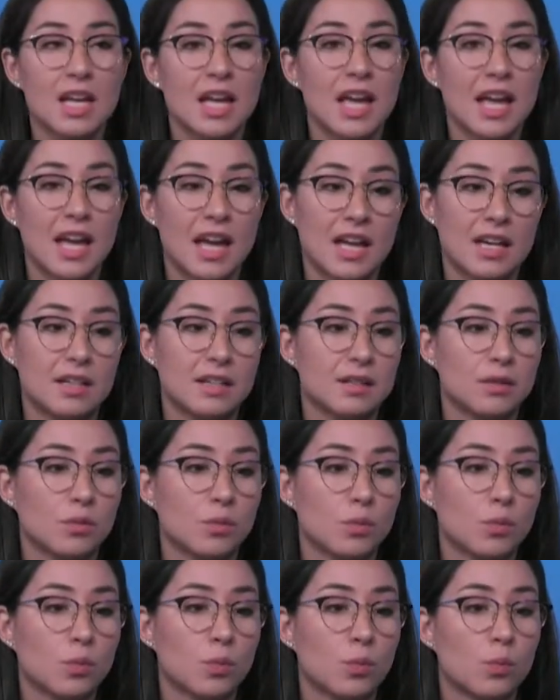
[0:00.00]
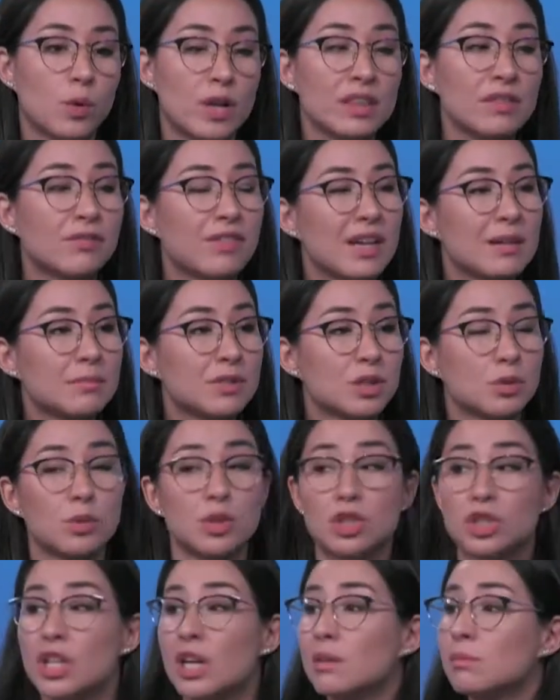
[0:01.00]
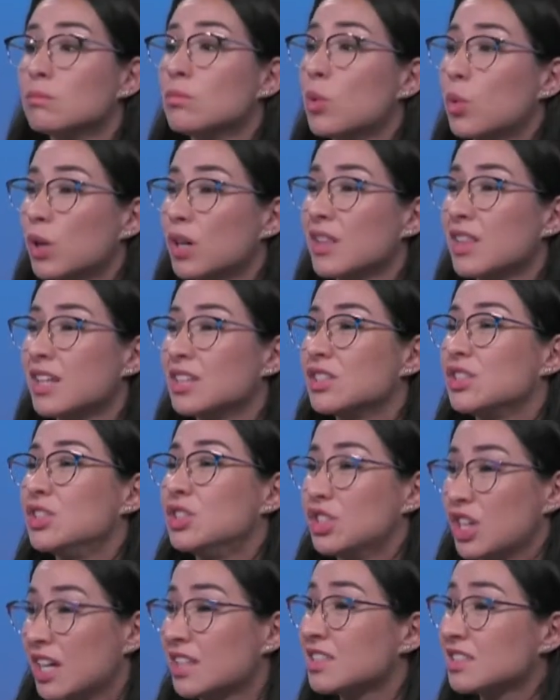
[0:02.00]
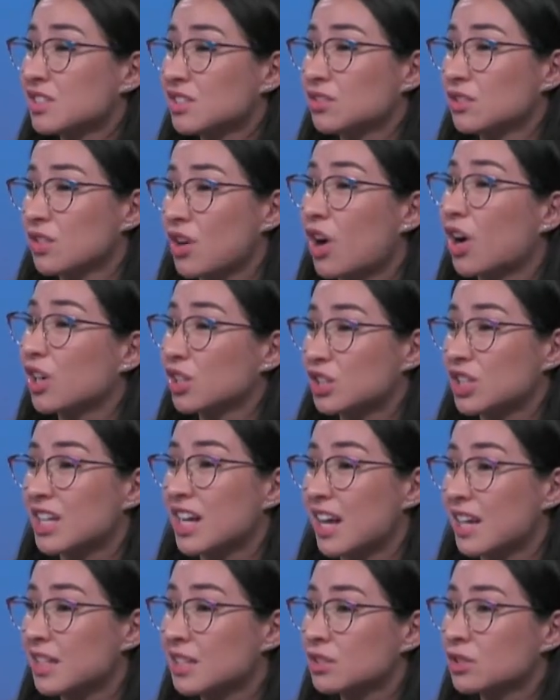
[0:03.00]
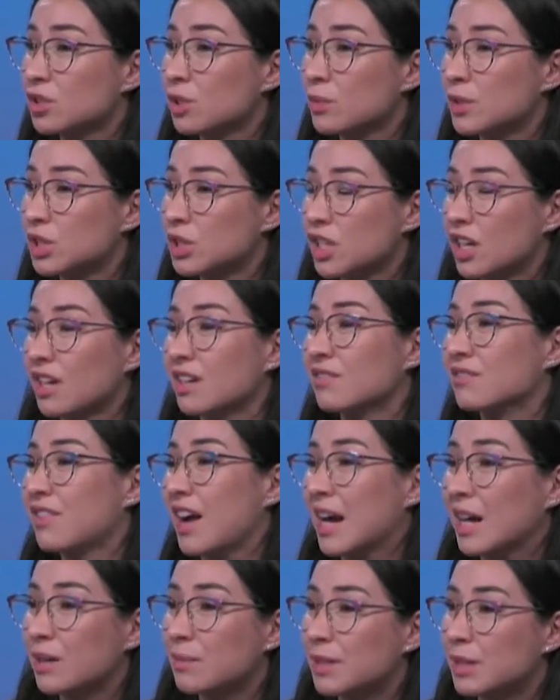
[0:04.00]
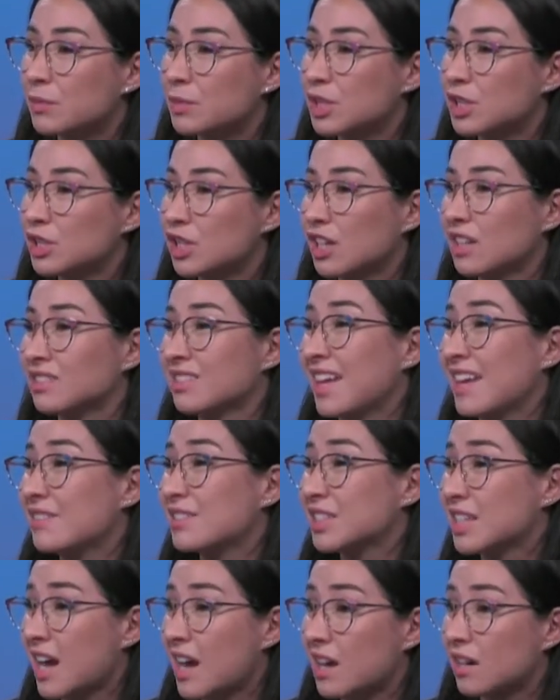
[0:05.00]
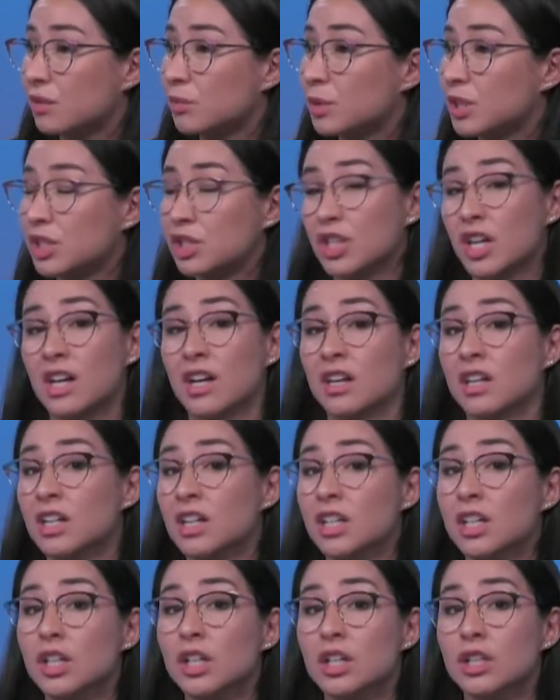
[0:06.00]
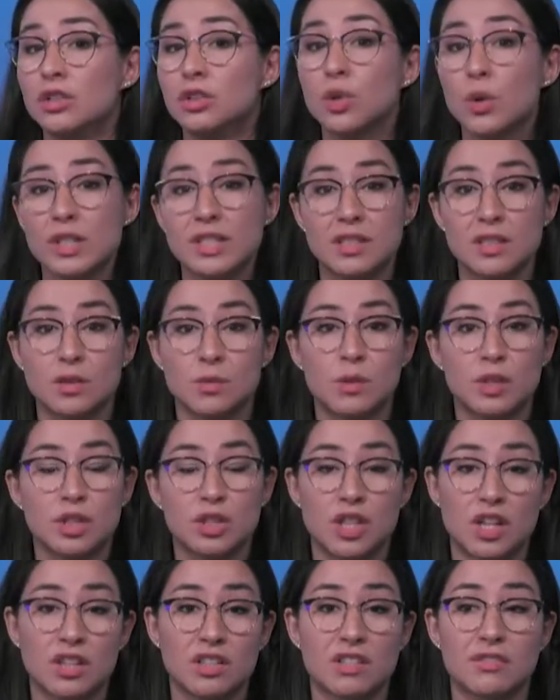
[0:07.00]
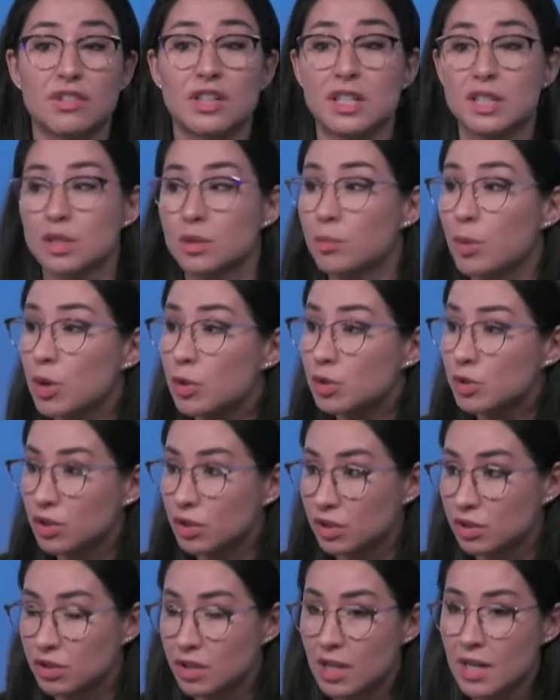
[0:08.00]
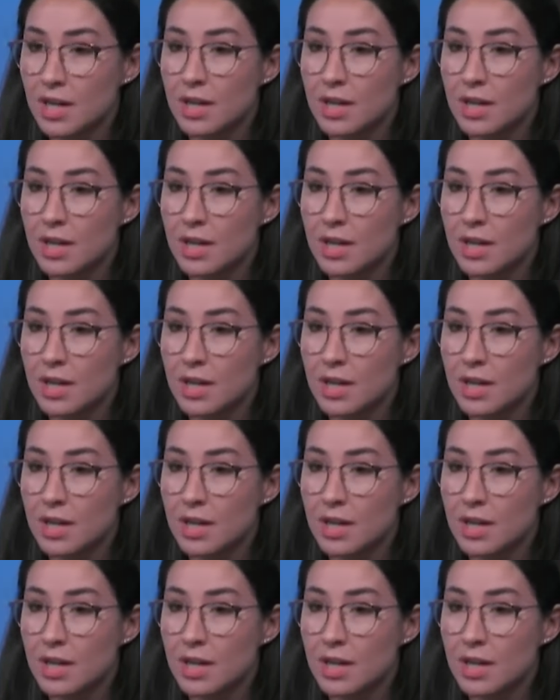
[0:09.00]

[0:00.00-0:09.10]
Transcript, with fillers: And with families, we share more than just our genetics. So we share environment, we share lifestyle, we share choices, we share different exposures.